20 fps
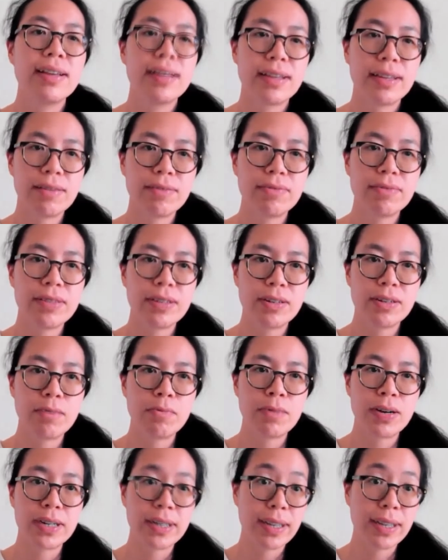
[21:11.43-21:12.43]
if, you know,
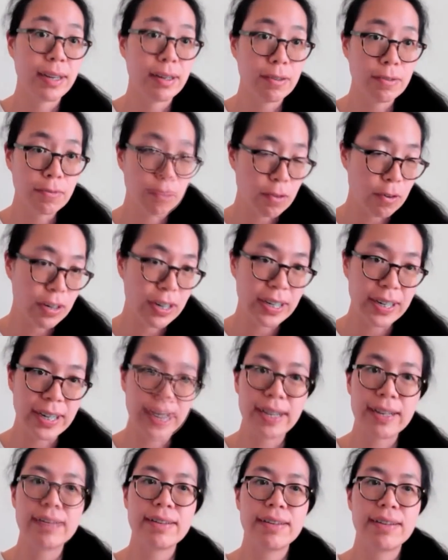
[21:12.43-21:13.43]
one can afford
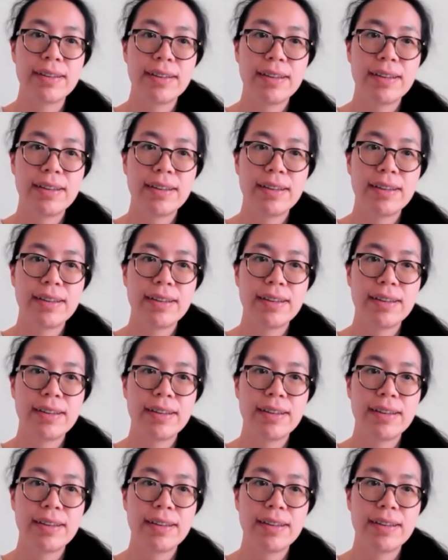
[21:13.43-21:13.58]
it.